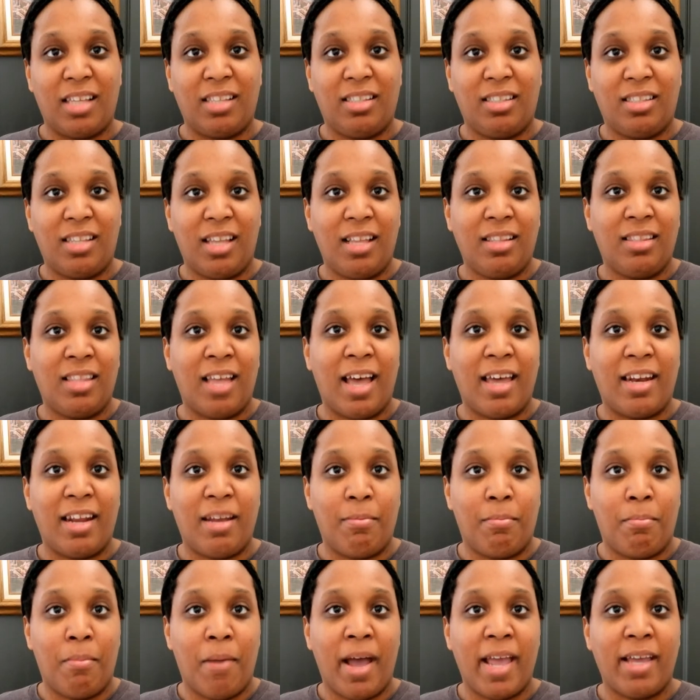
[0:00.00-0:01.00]
They said that
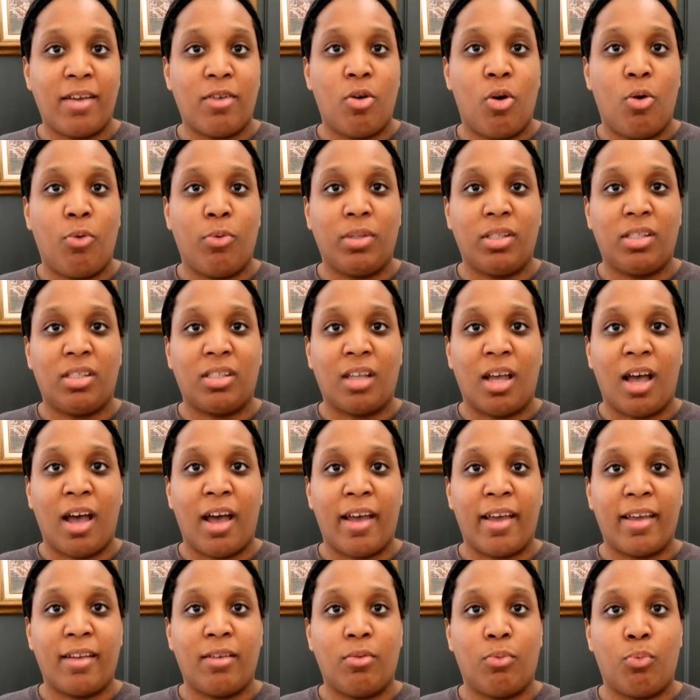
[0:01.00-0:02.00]
it might
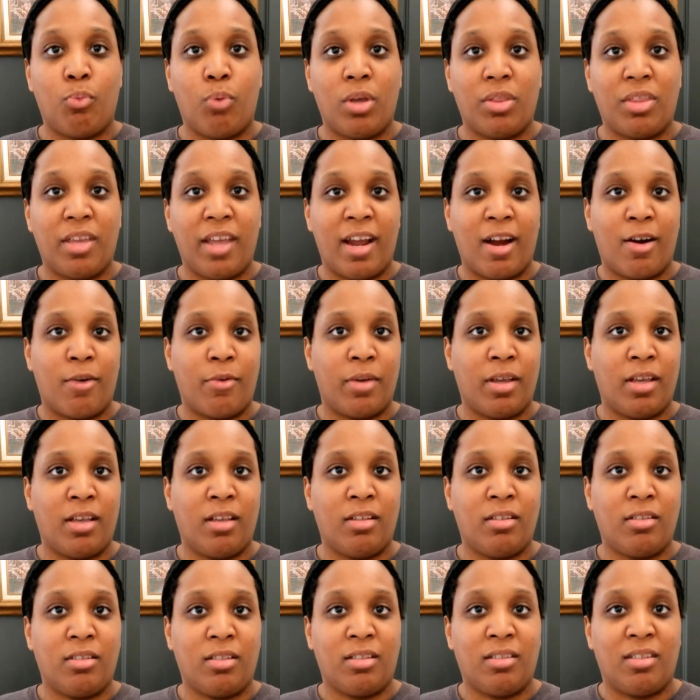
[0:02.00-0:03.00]
coincide with
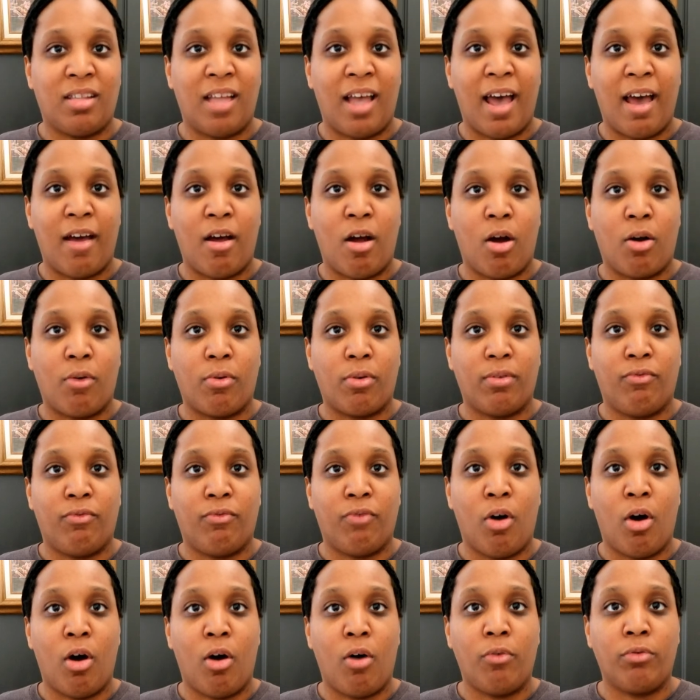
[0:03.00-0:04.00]
areas that are
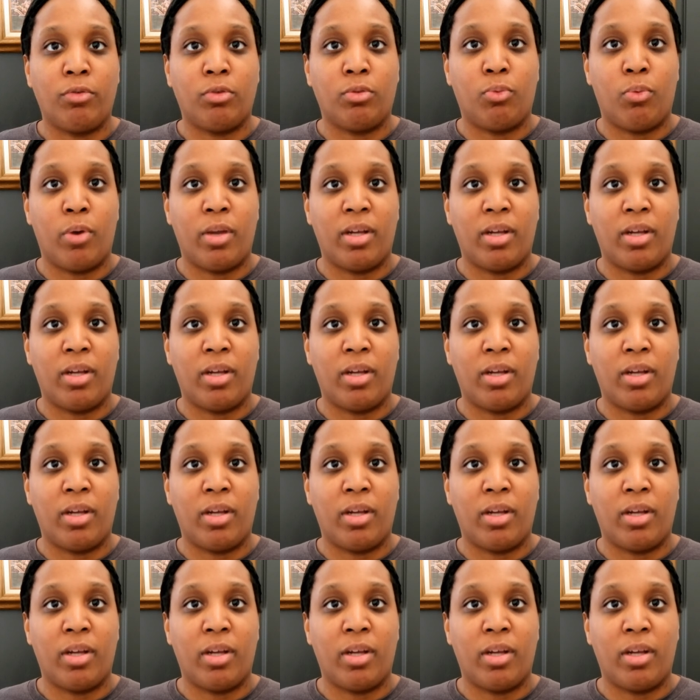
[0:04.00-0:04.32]
involved